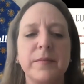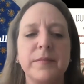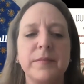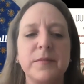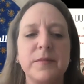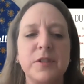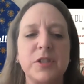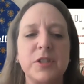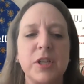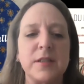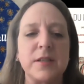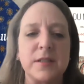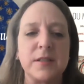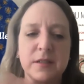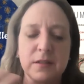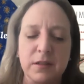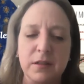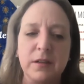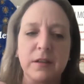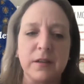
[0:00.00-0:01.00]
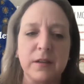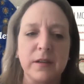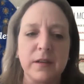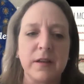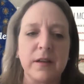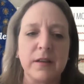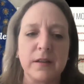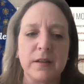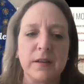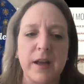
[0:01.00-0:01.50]
just
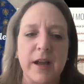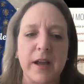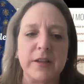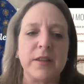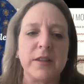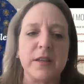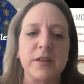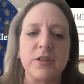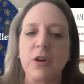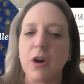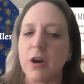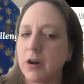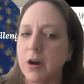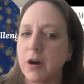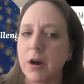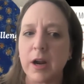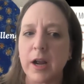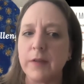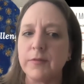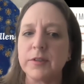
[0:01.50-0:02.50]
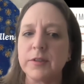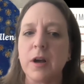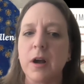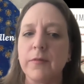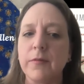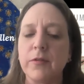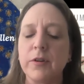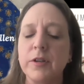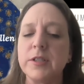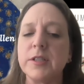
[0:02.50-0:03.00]
at the Dark Archives
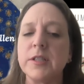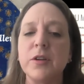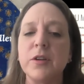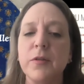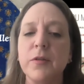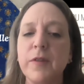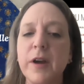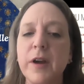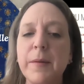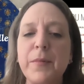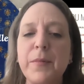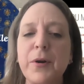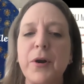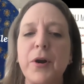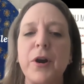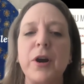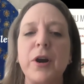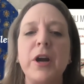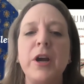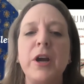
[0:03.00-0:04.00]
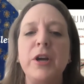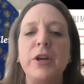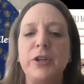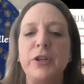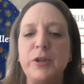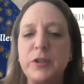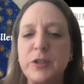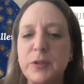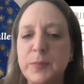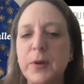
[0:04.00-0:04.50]
Conference in November,
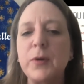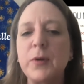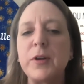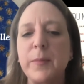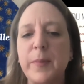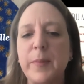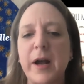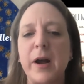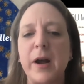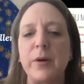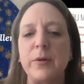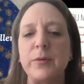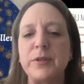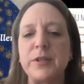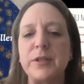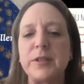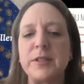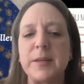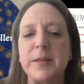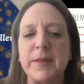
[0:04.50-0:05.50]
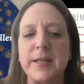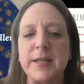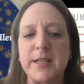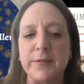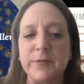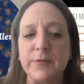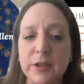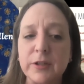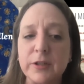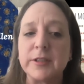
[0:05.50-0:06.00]
you spoke about some of the
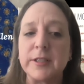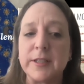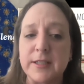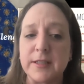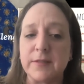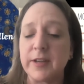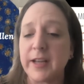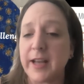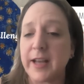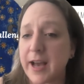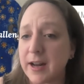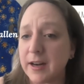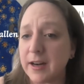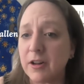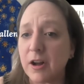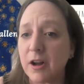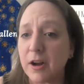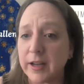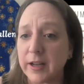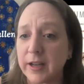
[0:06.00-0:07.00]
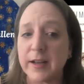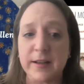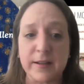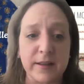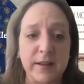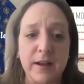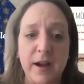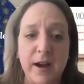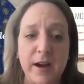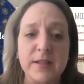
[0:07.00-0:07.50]
difficulties of cataloging
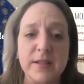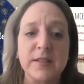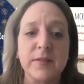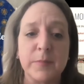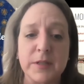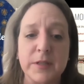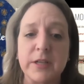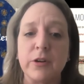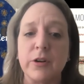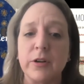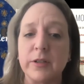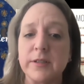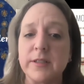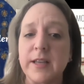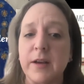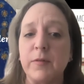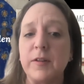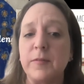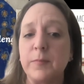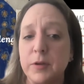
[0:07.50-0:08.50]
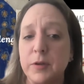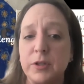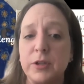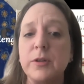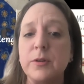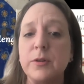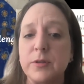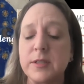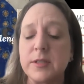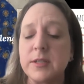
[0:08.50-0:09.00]
the kinds of materials that we've
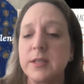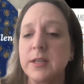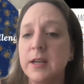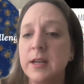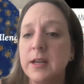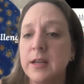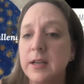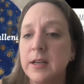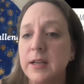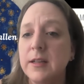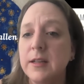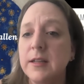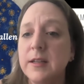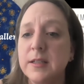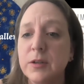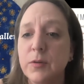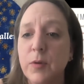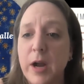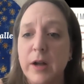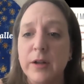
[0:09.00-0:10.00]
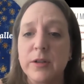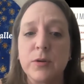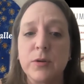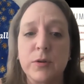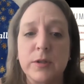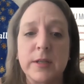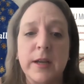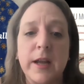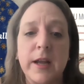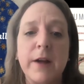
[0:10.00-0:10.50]
produced in these
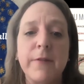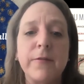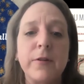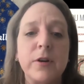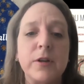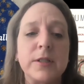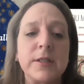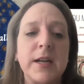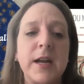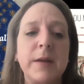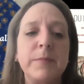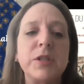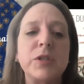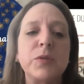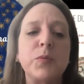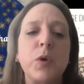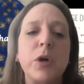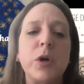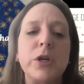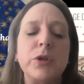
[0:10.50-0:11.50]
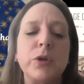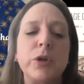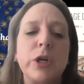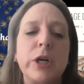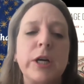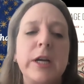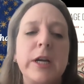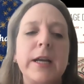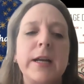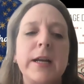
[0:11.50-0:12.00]
crowdsourcing efforts. And I'm just
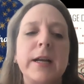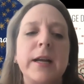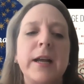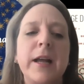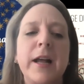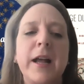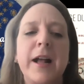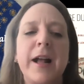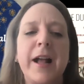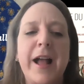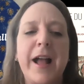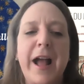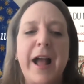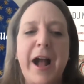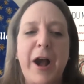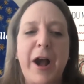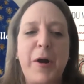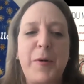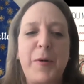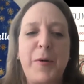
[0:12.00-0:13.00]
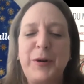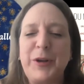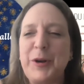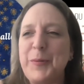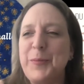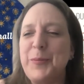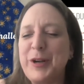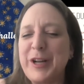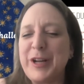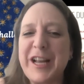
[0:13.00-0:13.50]
wondering how,
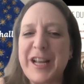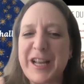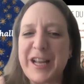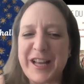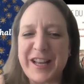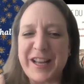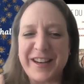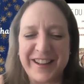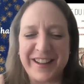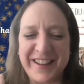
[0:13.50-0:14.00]
bringing in